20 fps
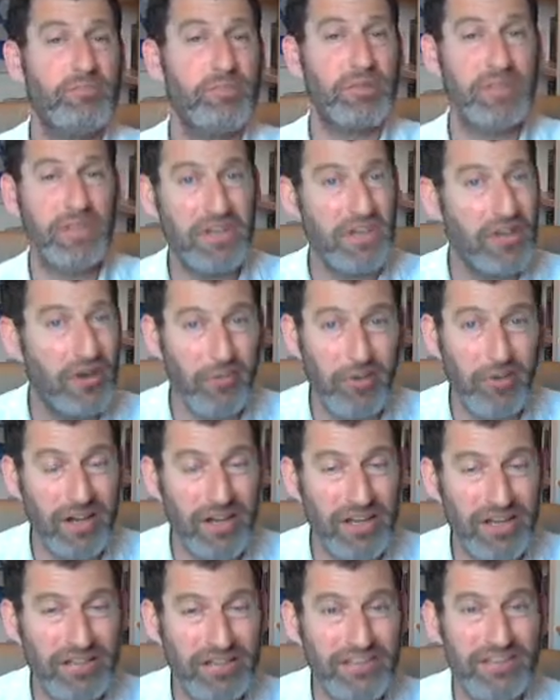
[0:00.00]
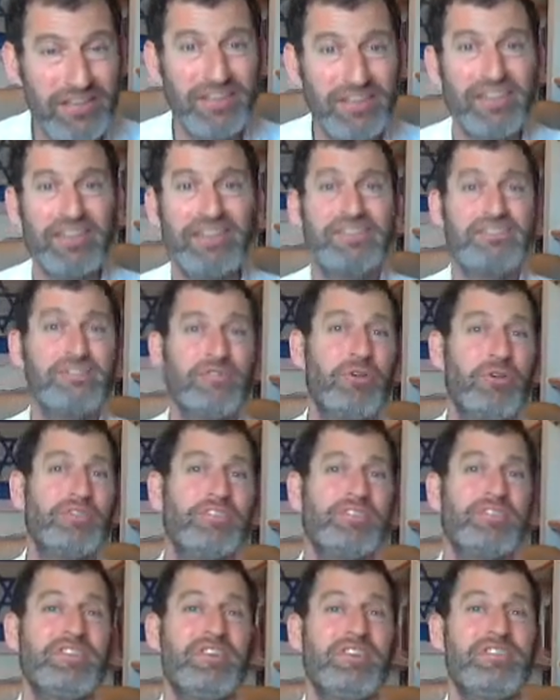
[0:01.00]
But you know what? The
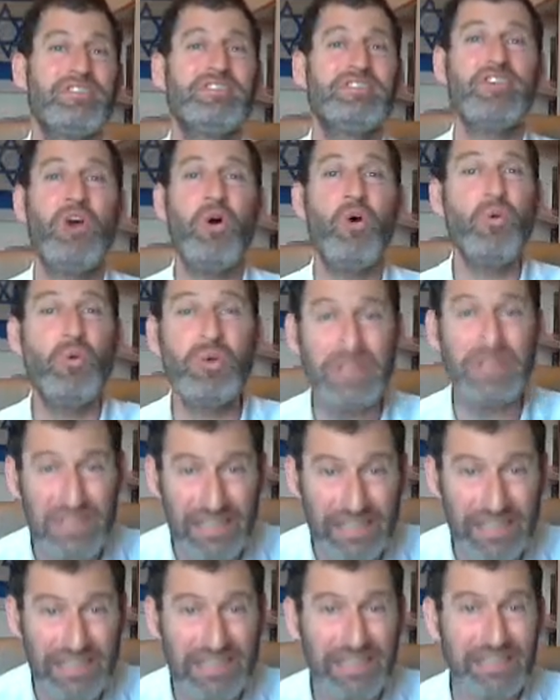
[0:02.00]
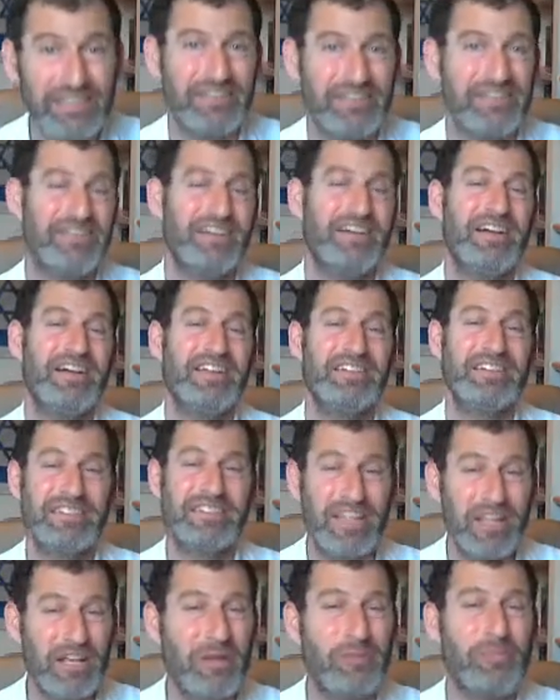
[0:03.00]
sources are so clear on
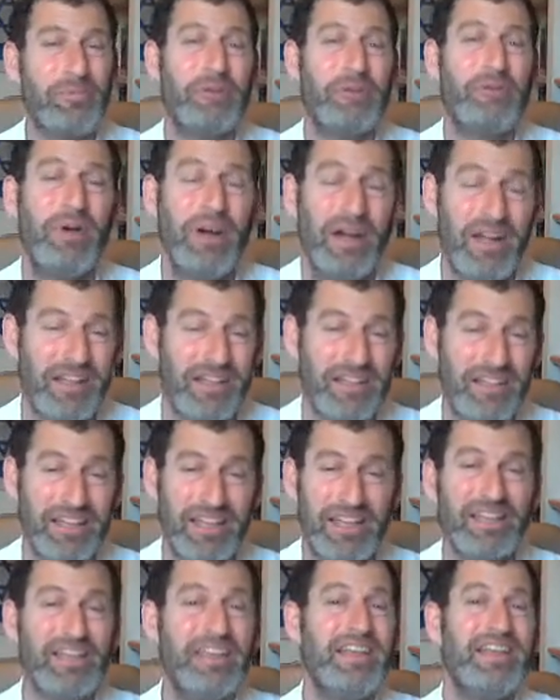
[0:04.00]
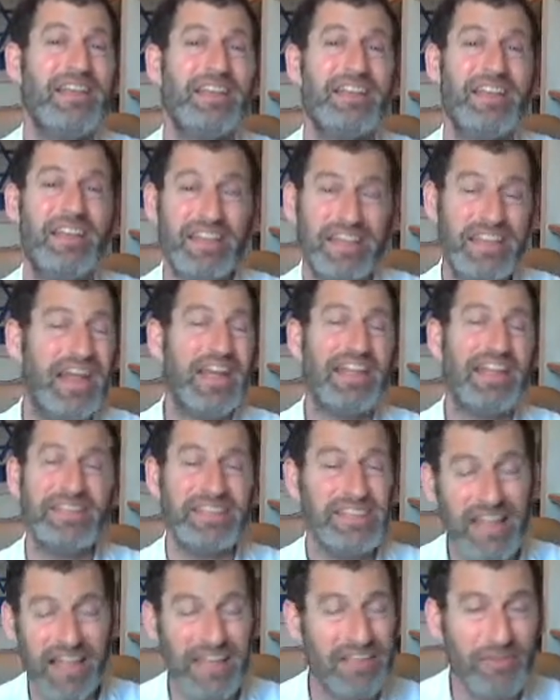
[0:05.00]
setting up a new holiday that
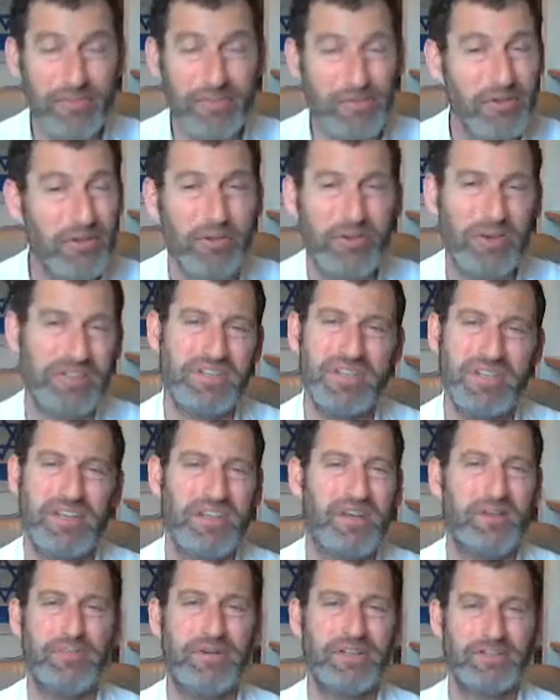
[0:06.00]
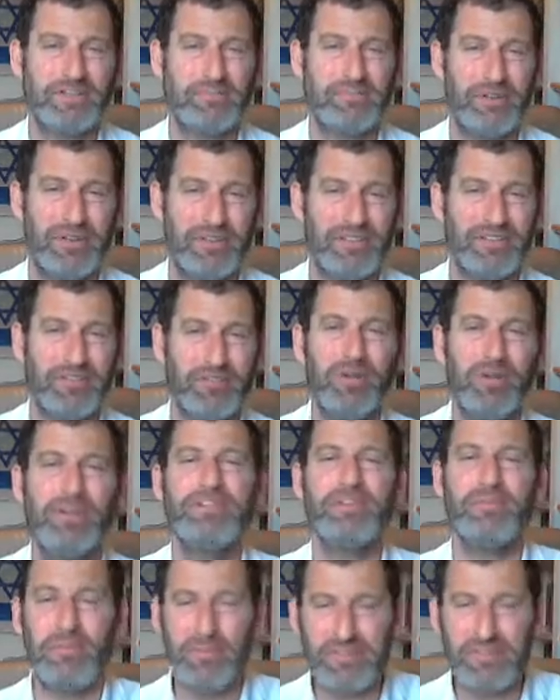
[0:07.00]
is not the big question on Yom Haazmaut.
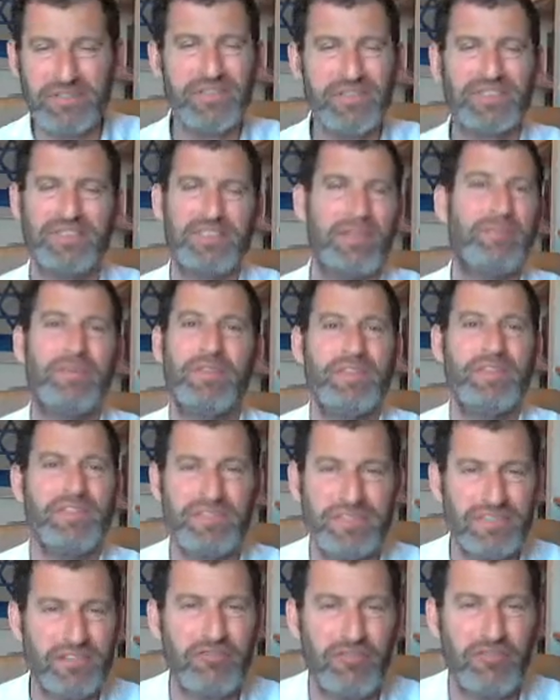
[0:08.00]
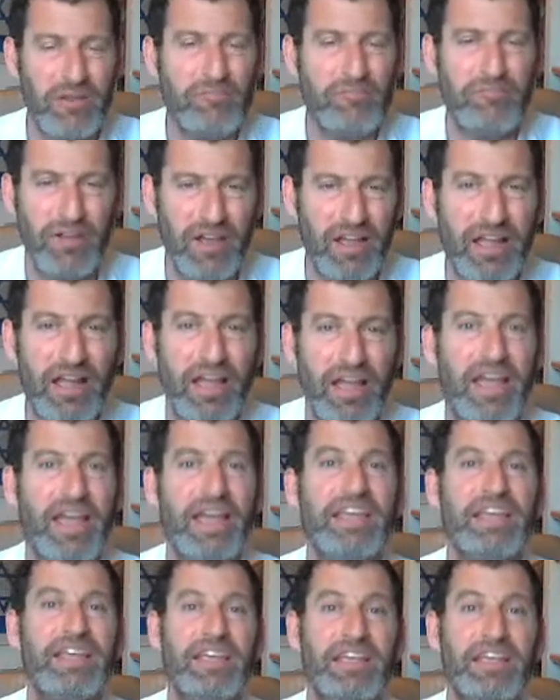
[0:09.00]
Once a person accepts that this is a great bracha,
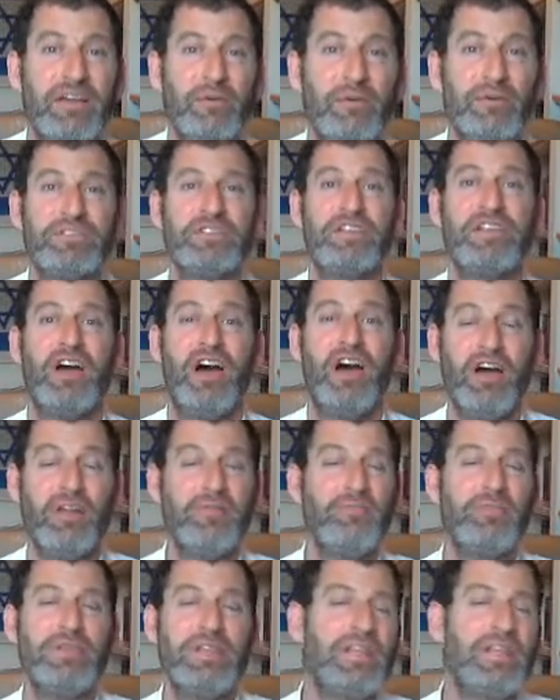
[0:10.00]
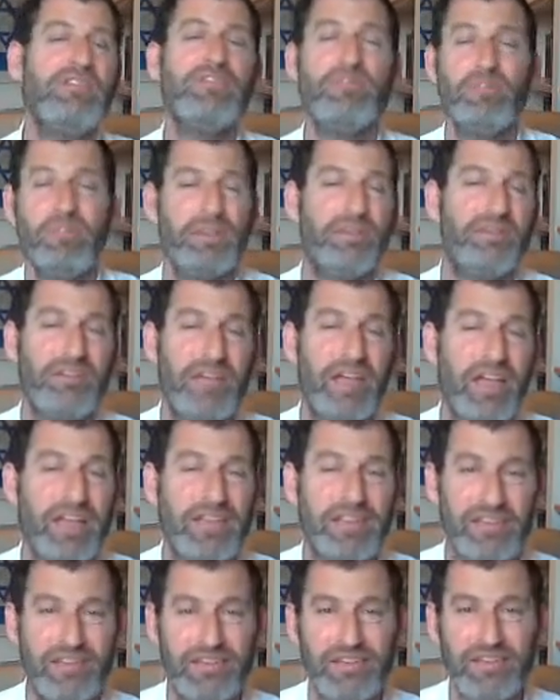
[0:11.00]
hey, it was an unbelievable
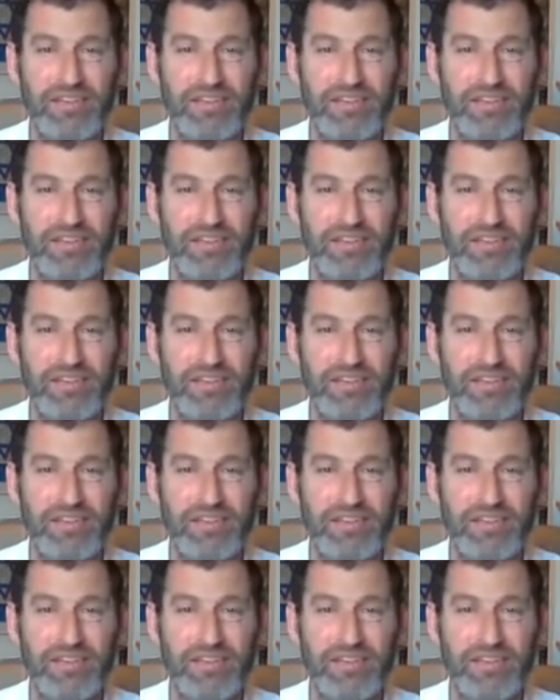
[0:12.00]
event,